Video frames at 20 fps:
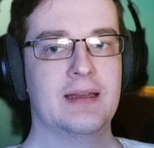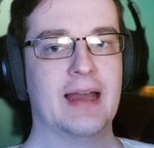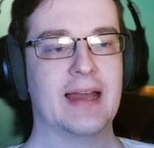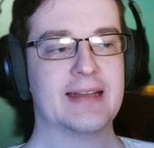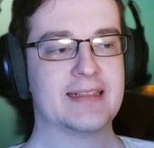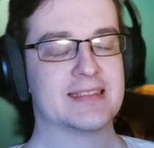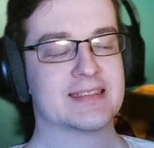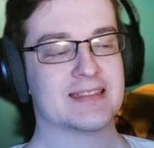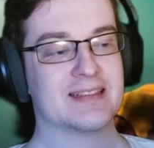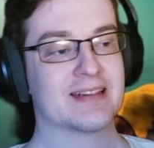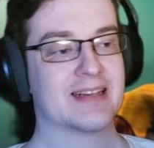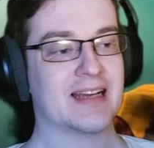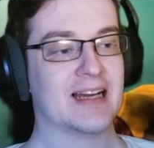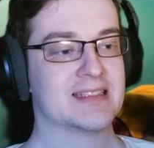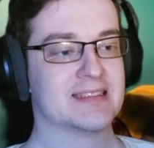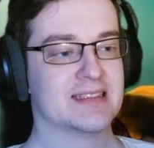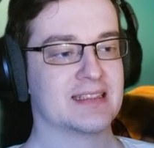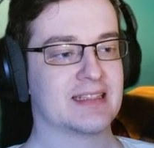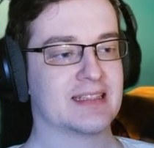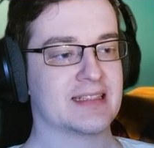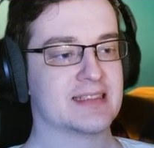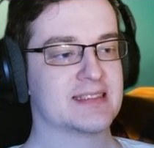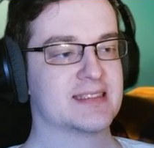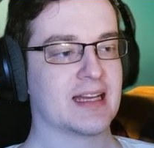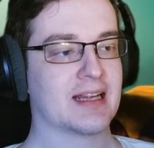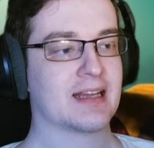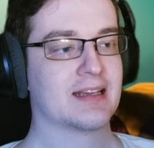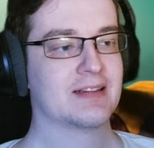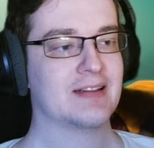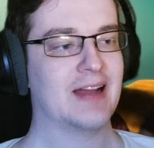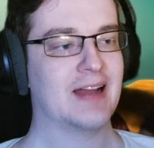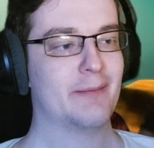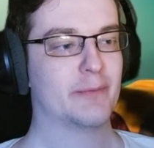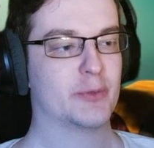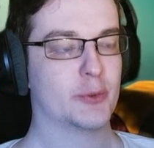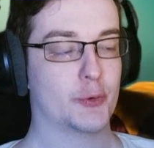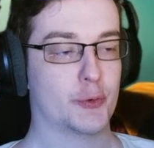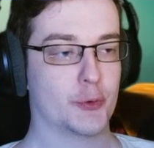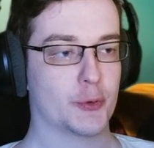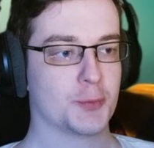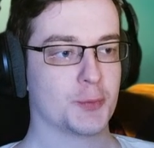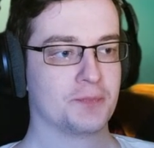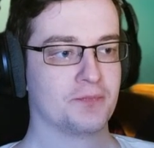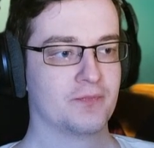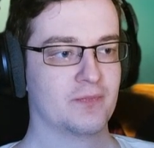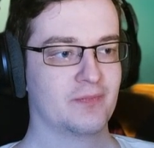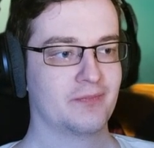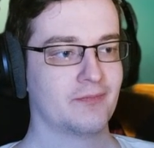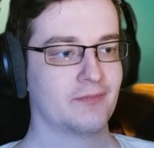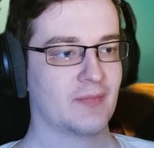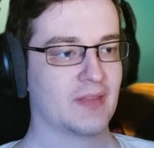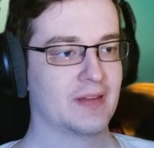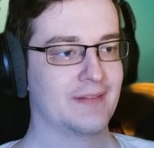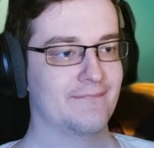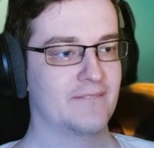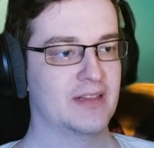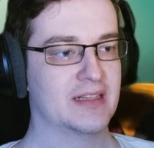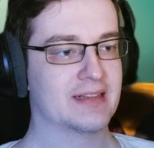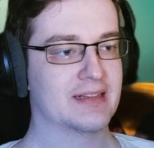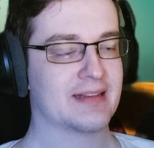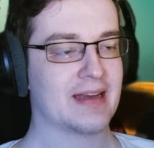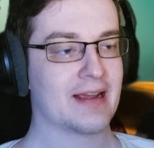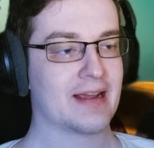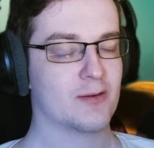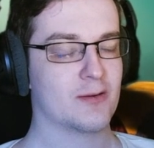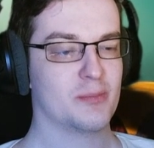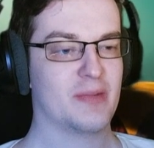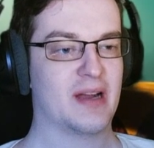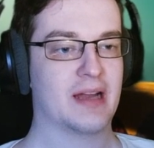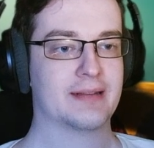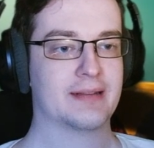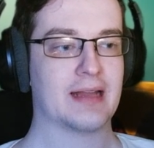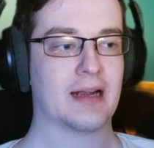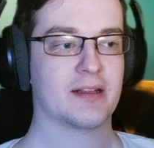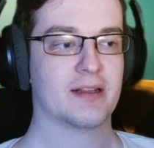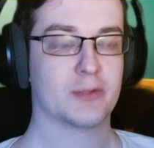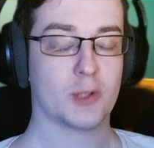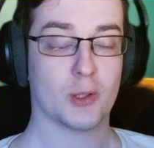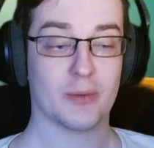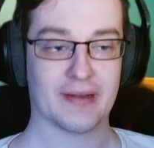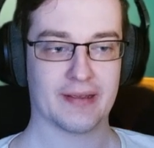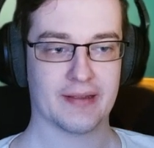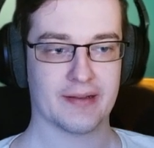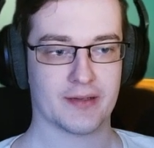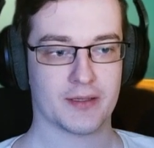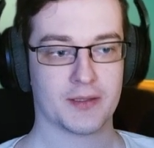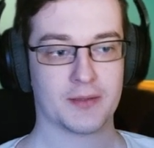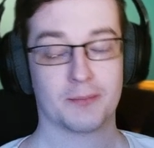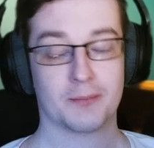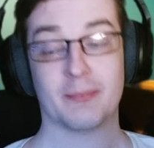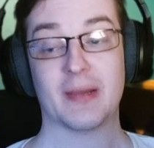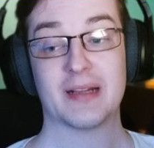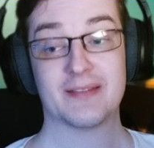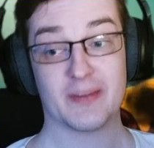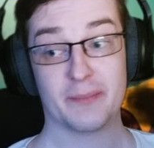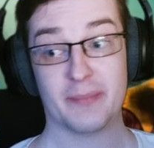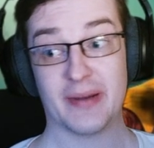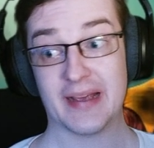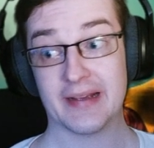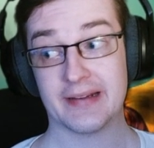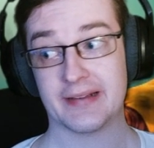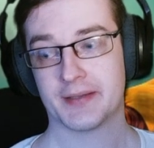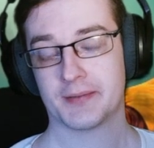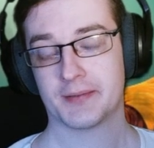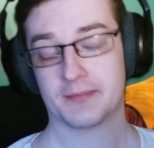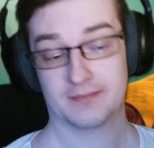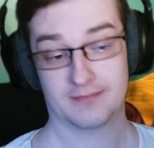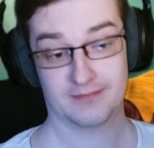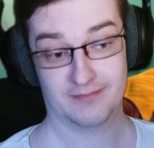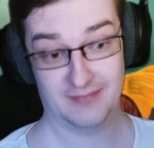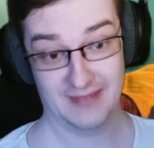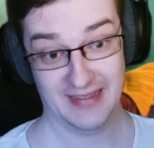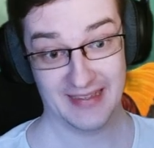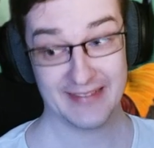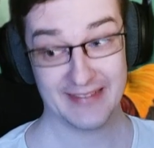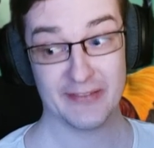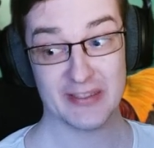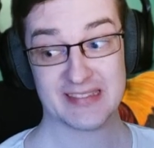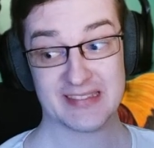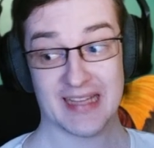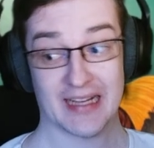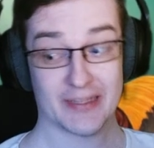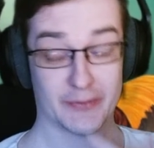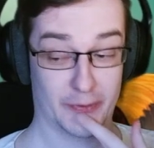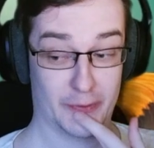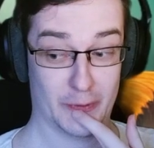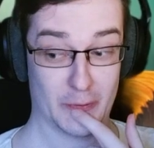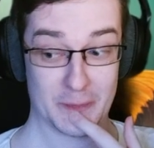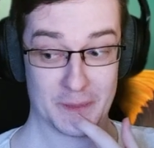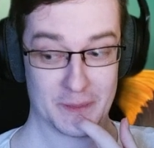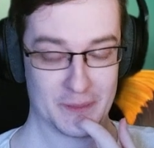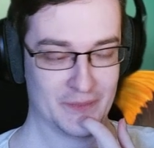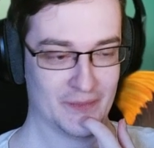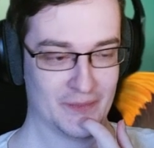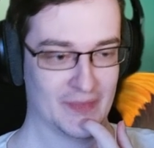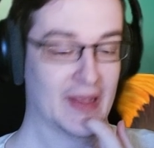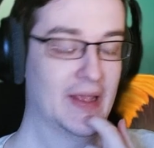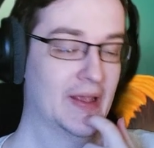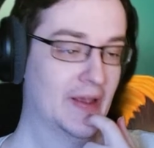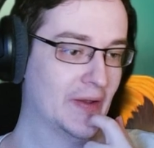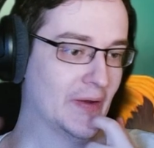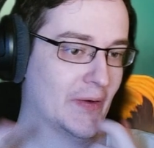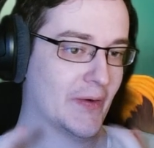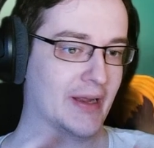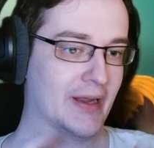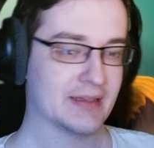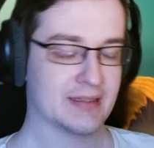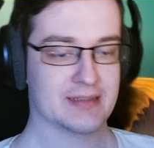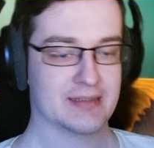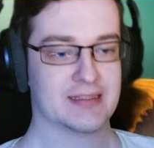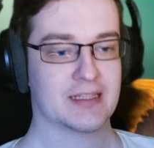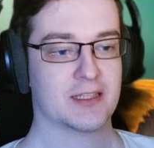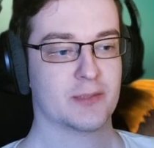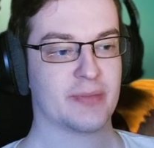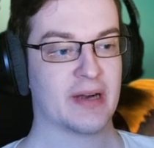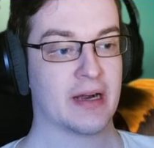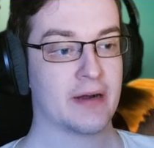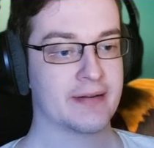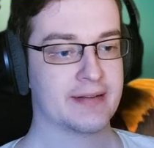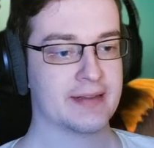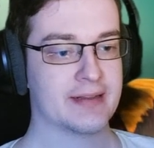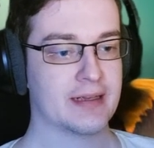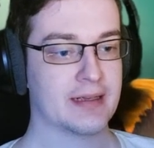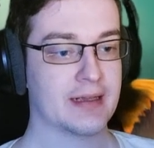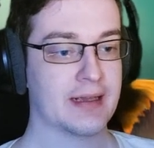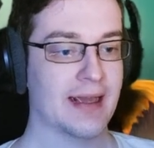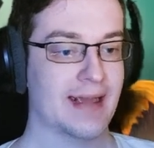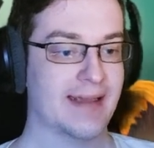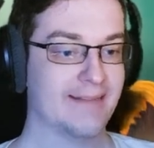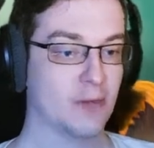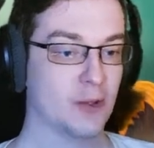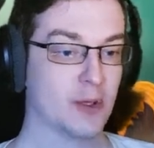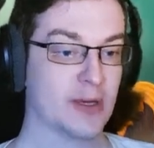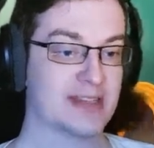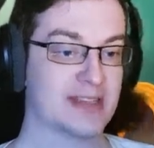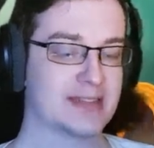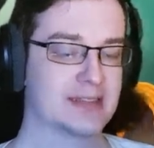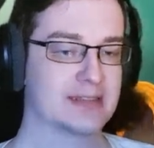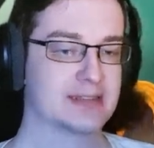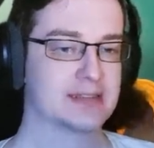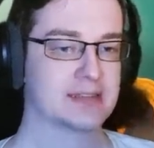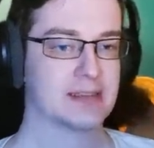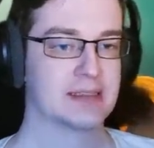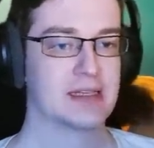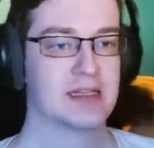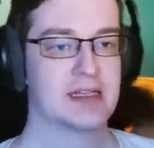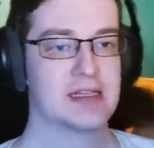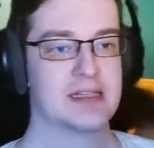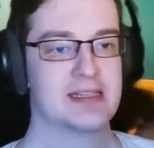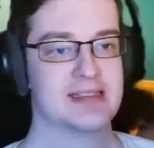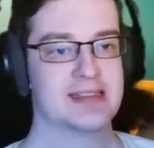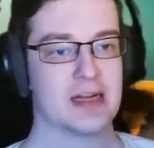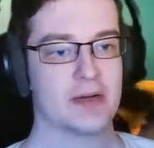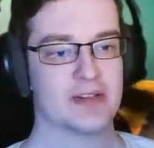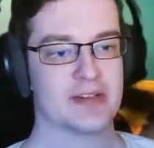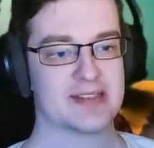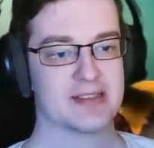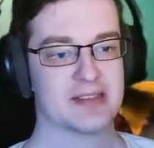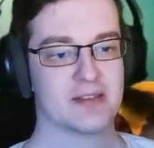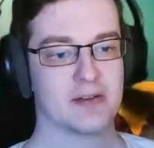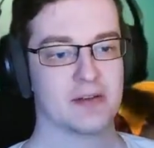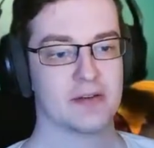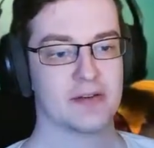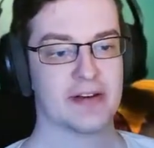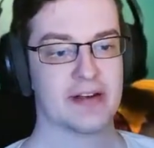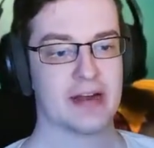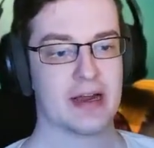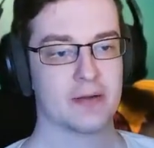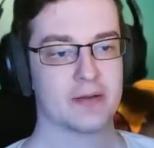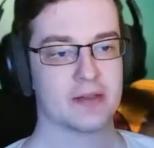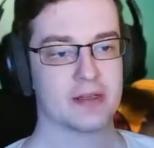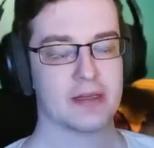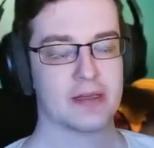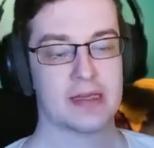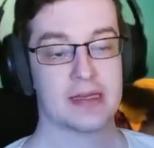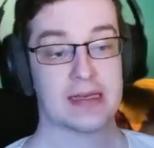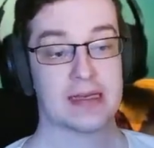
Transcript: And this clear casting can stack up to 2, with the Tranquil Might talent over here, but we play it will stack to 2. Alright, second priority, Efflorescence, is our circle on the ground.